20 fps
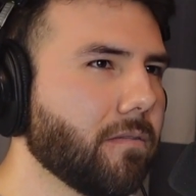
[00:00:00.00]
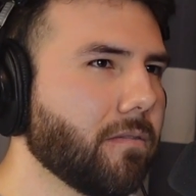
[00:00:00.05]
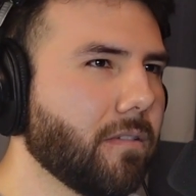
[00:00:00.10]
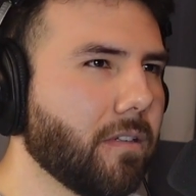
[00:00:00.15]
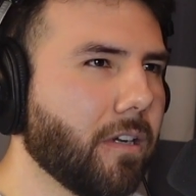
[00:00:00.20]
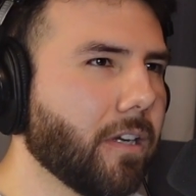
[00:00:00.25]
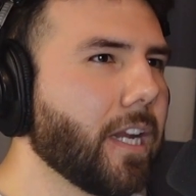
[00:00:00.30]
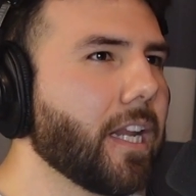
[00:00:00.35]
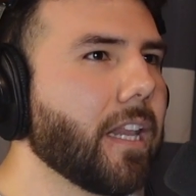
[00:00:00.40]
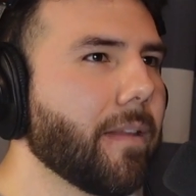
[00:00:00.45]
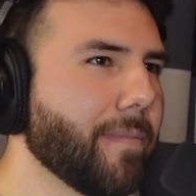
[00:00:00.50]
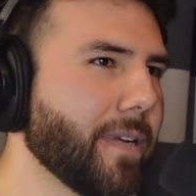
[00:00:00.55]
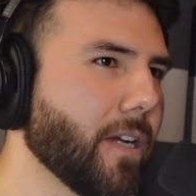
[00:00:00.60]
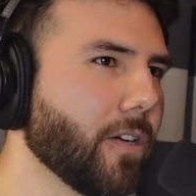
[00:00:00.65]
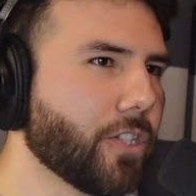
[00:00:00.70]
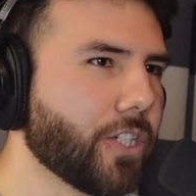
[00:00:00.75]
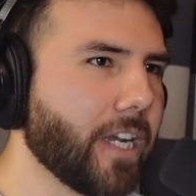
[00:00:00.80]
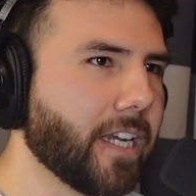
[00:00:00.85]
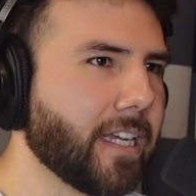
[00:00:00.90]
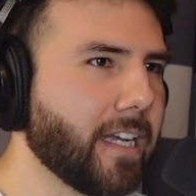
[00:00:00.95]
Okay, let me go
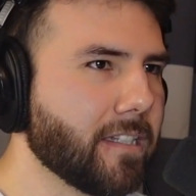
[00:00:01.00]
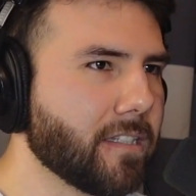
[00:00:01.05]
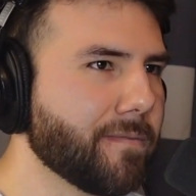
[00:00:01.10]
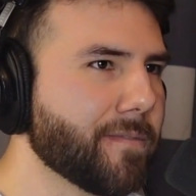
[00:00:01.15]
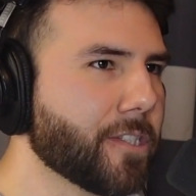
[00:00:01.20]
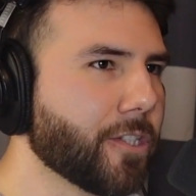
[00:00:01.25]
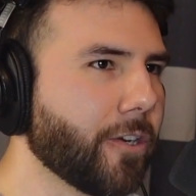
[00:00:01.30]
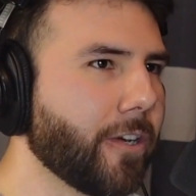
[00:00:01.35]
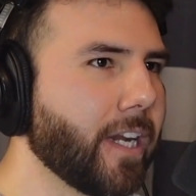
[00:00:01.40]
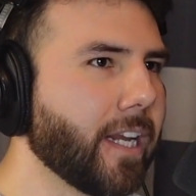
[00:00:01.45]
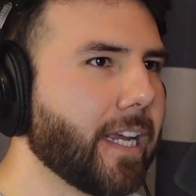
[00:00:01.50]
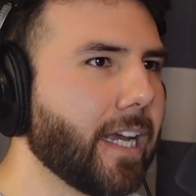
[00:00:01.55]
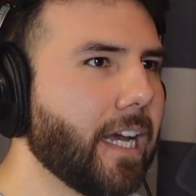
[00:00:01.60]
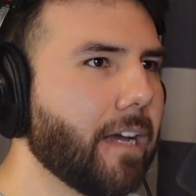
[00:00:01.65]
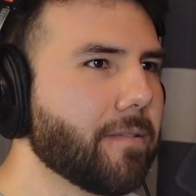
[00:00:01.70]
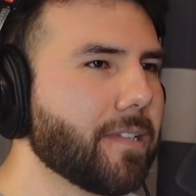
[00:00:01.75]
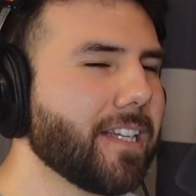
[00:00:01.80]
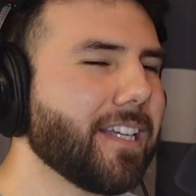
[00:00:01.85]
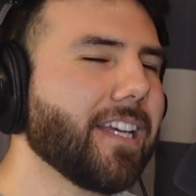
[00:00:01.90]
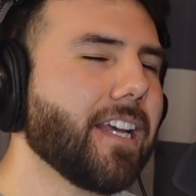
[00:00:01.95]
check out some screen
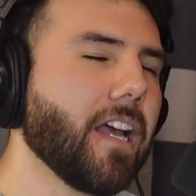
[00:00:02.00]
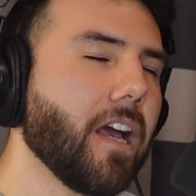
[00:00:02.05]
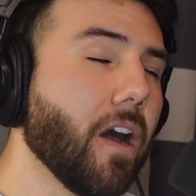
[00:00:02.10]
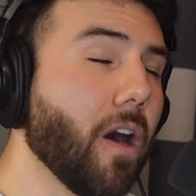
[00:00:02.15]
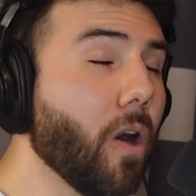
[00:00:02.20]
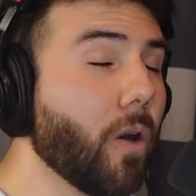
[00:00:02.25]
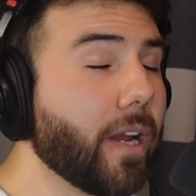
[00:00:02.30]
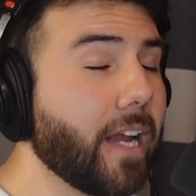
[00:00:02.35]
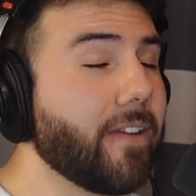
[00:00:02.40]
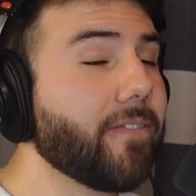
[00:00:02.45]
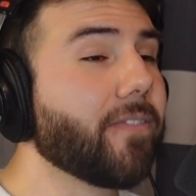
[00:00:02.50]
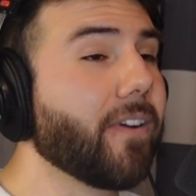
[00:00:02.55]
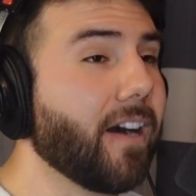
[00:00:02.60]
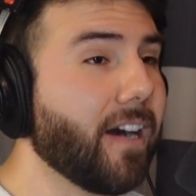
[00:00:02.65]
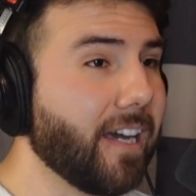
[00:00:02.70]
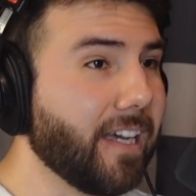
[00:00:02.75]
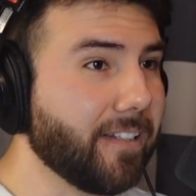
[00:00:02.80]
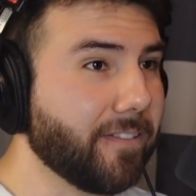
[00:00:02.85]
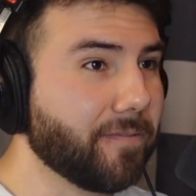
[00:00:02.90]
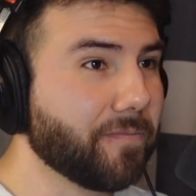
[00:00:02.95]
caps. Okay,
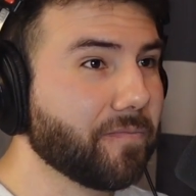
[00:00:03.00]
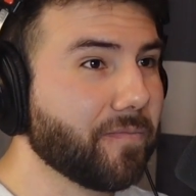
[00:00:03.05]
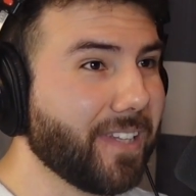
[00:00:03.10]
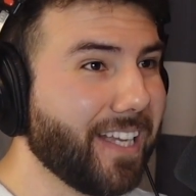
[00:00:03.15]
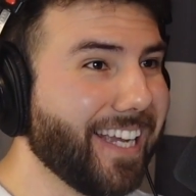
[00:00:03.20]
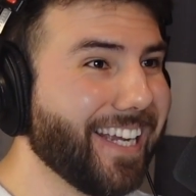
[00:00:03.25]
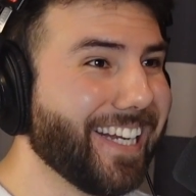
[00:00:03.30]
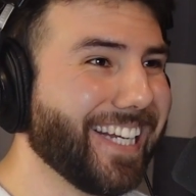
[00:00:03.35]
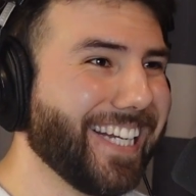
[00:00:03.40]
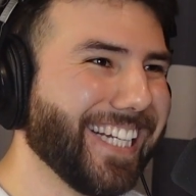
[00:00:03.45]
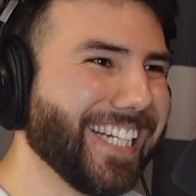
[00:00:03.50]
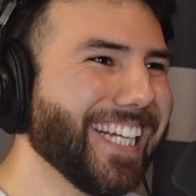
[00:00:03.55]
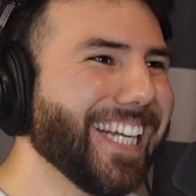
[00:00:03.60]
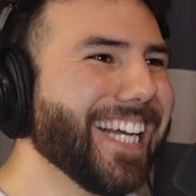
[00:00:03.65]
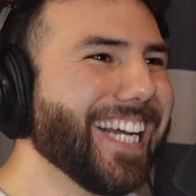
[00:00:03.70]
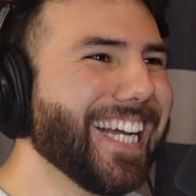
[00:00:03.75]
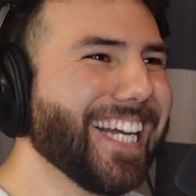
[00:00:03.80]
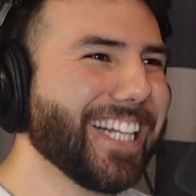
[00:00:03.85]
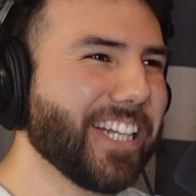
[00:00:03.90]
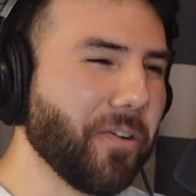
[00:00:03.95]
fine.
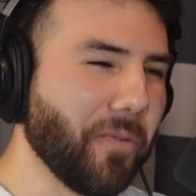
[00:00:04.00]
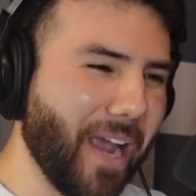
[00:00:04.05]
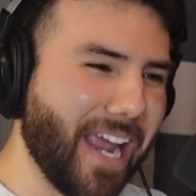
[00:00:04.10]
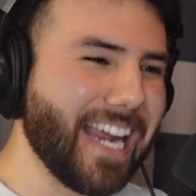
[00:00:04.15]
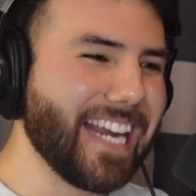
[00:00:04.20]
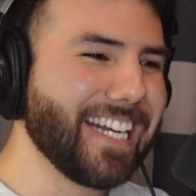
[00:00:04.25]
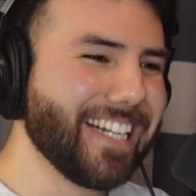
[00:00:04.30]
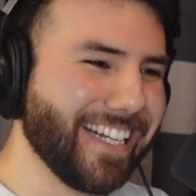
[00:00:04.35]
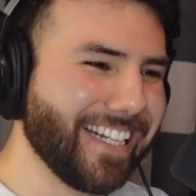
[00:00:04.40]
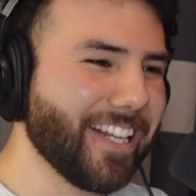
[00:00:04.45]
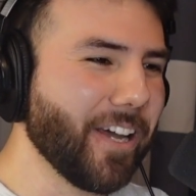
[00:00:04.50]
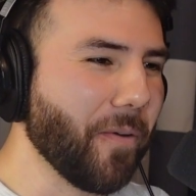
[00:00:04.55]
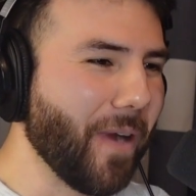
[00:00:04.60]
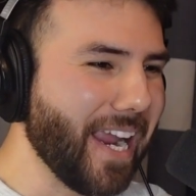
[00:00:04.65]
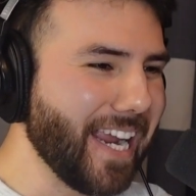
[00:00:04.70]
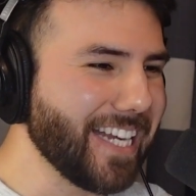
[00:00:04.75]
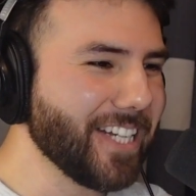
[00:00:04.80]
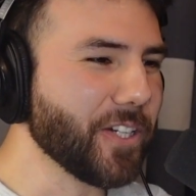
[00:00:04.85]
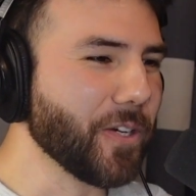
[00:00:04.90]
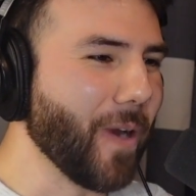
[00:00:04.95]
the way
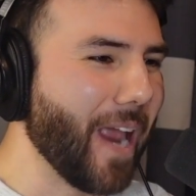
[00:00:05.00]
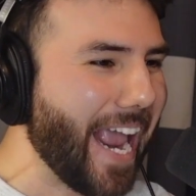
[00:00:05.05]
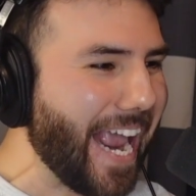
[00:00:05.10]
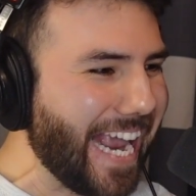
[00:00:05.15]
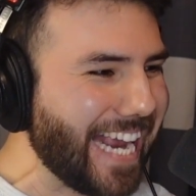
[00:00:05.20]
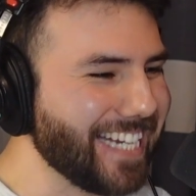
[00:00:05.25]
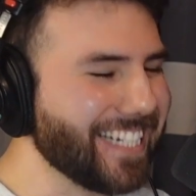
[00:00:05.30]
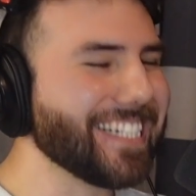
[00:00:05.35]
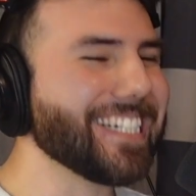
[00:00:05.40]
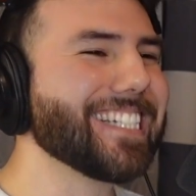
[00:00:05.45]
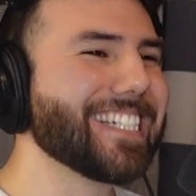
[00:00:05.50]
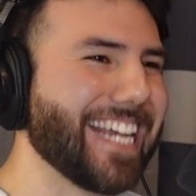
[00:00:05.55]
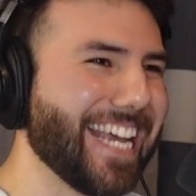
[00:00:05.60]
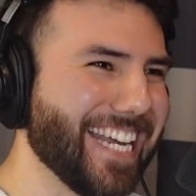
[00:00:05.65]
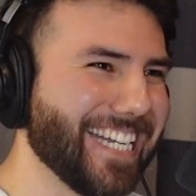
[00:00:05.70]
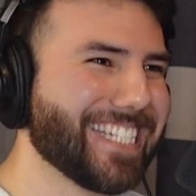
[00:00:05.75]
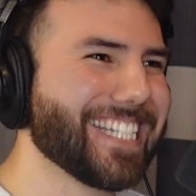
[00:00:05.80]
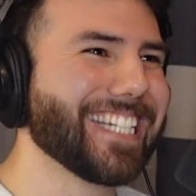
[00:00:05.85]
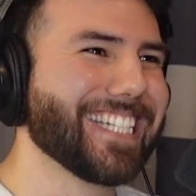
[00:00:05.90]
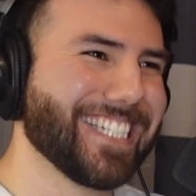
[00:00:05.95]
he drew Asians,
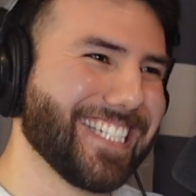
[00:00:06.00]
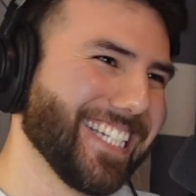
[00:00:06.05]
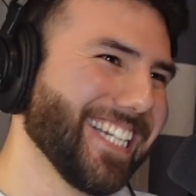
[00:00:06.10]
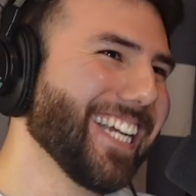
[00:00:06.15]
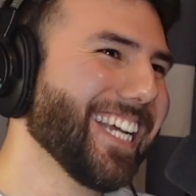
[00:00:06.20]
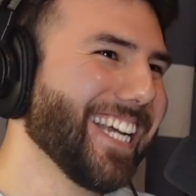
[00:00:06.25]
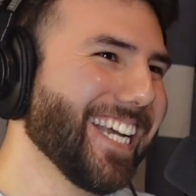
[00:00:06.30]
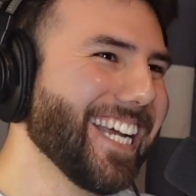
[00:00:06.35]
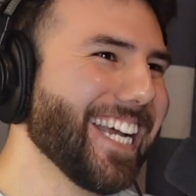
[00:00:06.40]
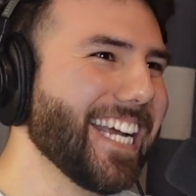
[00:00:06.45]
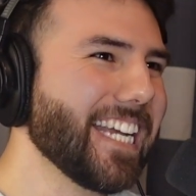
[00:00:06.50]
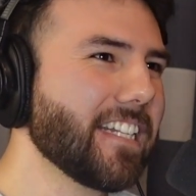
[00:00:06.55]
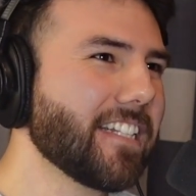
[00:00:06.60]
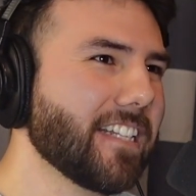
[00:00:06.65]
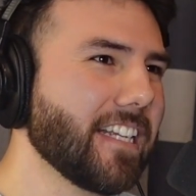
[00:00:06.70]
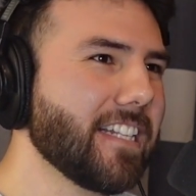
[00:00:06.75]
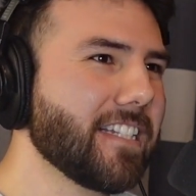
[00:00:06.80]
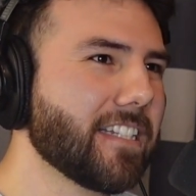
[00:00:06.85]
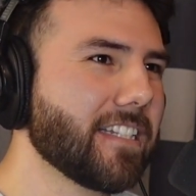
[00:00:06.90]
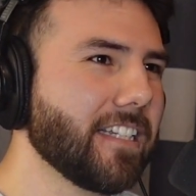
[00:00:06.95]
yes,
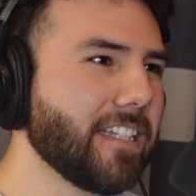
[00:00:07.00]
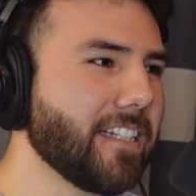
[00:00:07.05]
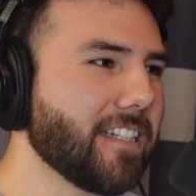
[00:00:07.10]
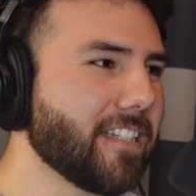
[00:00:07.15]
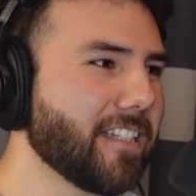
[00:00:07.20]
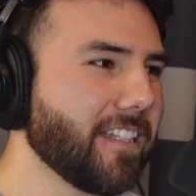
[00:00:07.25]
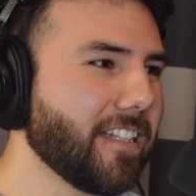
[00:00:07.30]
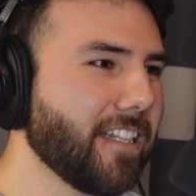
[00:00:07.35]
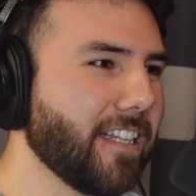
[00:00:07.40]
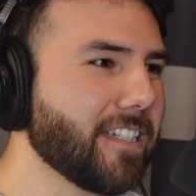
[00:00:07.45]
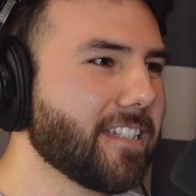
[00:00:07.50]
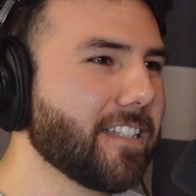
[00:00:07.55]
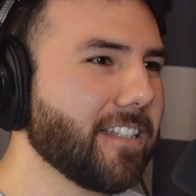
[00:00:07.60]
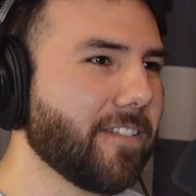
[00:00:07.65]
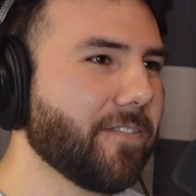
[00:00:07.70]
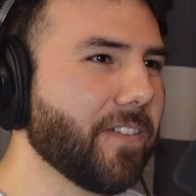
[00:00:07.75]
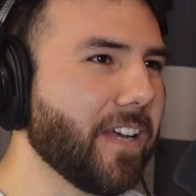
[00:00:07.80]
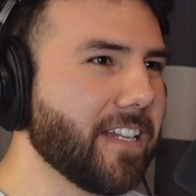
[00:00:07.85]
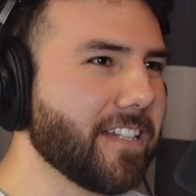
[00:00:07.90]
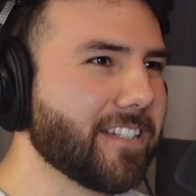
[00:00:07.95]
it's
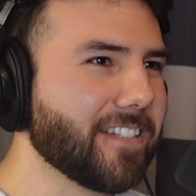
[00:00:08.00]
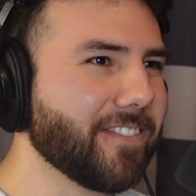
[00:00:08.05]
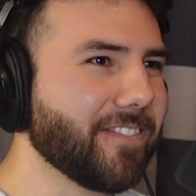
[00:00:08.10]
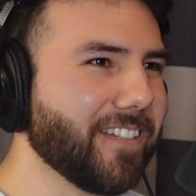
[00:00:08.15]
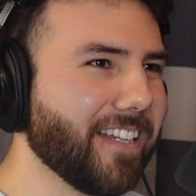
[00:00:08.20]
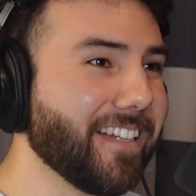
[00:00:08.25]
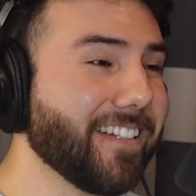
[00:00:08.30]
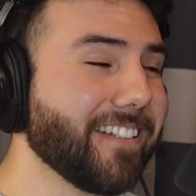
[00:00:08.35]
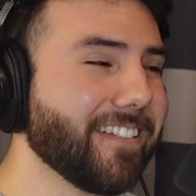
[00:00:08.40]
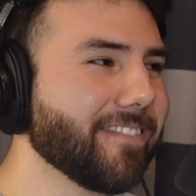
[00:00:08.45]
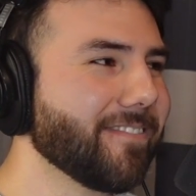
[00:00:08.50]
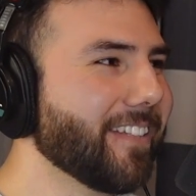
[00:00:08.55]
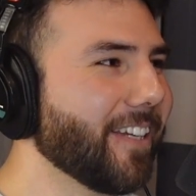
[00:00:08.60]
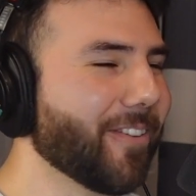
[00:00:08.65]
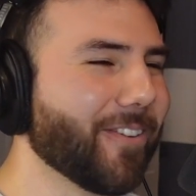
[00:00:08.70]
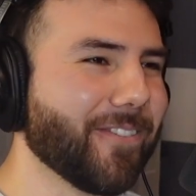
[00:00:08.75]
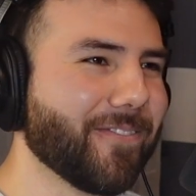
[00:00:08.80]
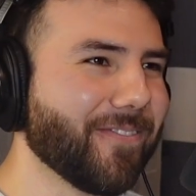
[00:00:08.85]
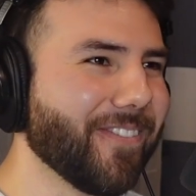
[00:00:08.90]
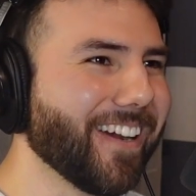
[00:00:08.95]
offensive. They
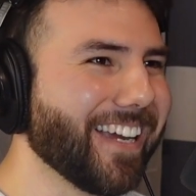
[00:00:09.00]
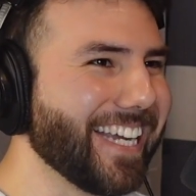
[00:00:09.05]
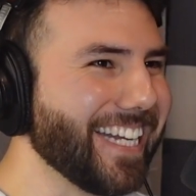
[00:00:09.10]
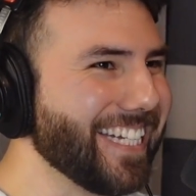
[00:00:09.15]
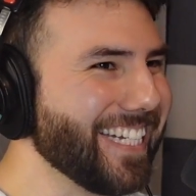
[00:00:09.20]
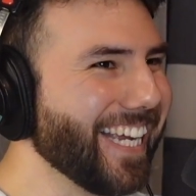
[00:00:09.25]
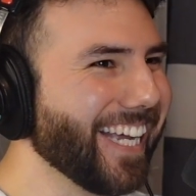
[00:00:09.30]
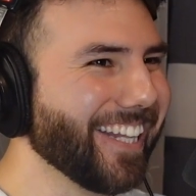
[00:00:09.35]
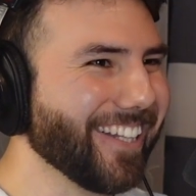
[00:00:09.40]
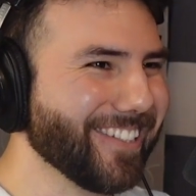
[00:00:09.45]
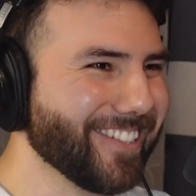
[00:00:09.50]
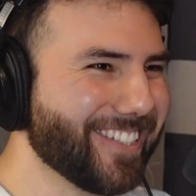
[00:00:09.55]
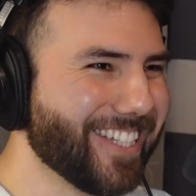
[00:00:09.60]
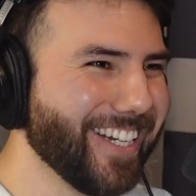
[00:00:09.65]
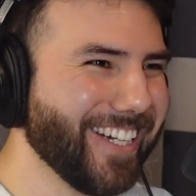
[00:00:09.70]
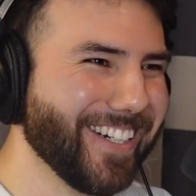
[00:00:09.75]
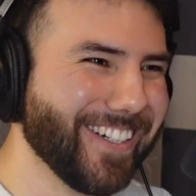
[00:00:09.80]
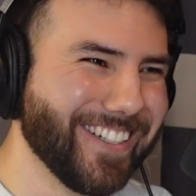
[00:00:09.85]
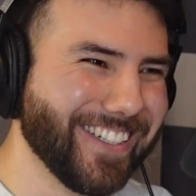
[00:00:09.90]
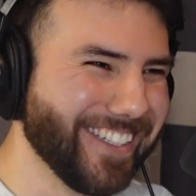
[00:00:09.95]
were fucking yellow,
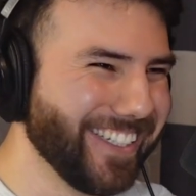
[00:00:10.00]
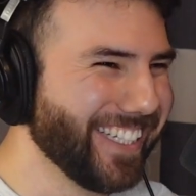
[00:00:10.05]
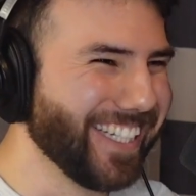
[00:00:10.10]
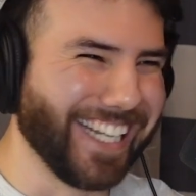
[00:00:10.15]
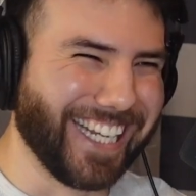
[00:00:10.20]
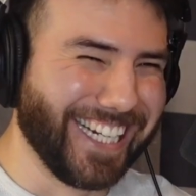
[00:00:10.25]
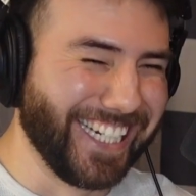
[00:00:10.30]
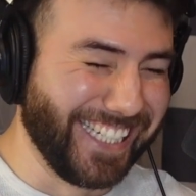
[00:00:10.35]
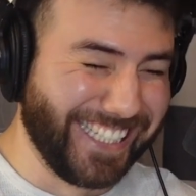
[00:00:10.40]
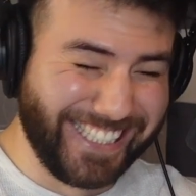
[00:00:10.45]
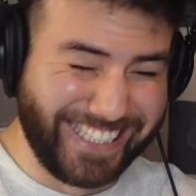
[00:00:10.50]
dude. Like,